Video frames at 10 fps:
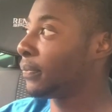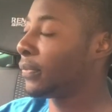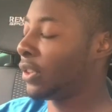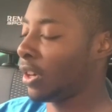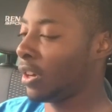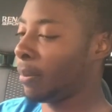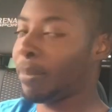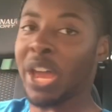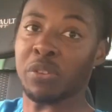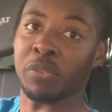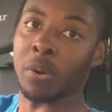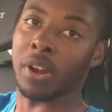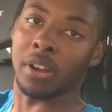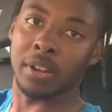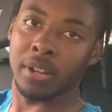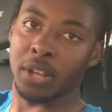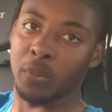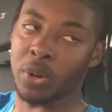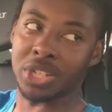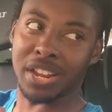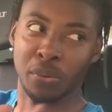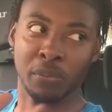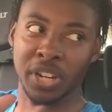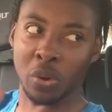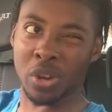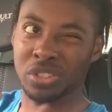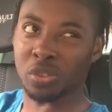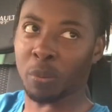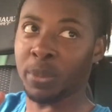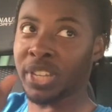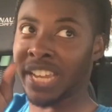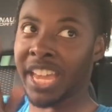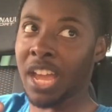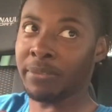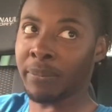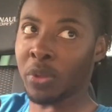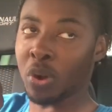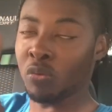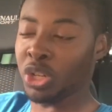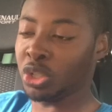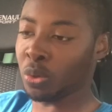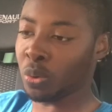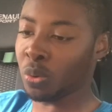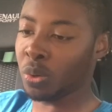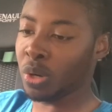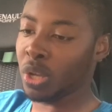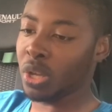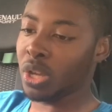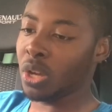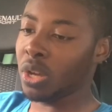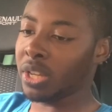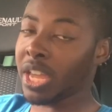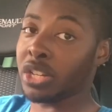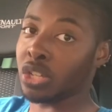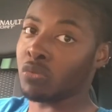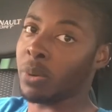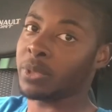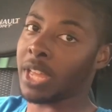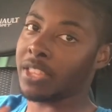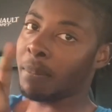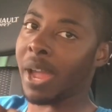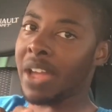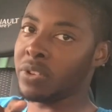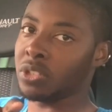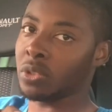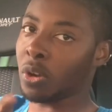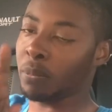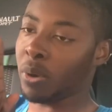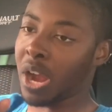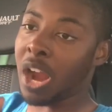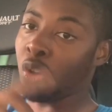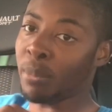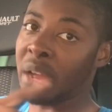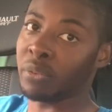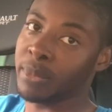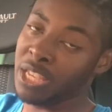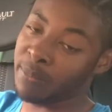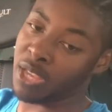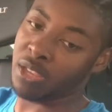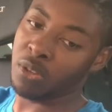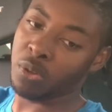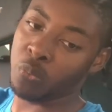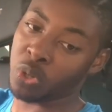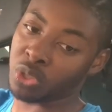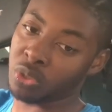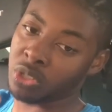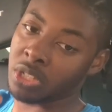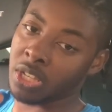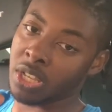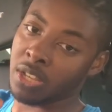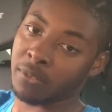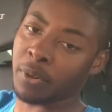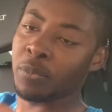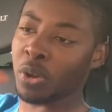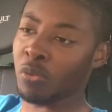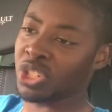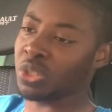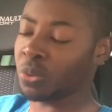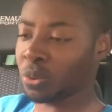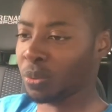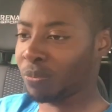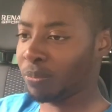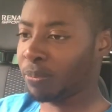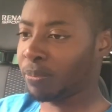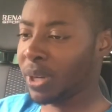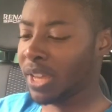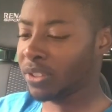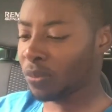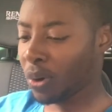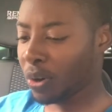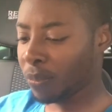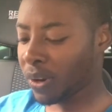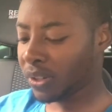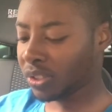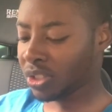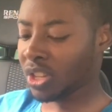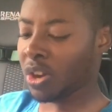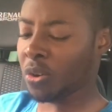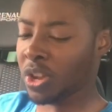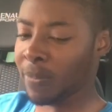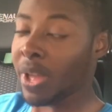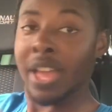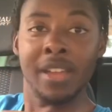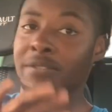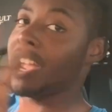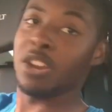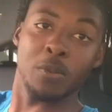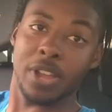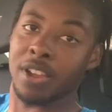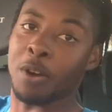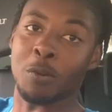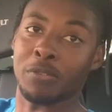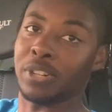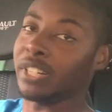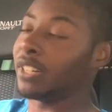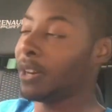the panel filter, which I don't think they're going in stock, but you can get it from the original KTR website. They might have it in stock, but I got mine from eBay, which is from the original place as well, but just selling on eBay. Anyway, I'm waffling.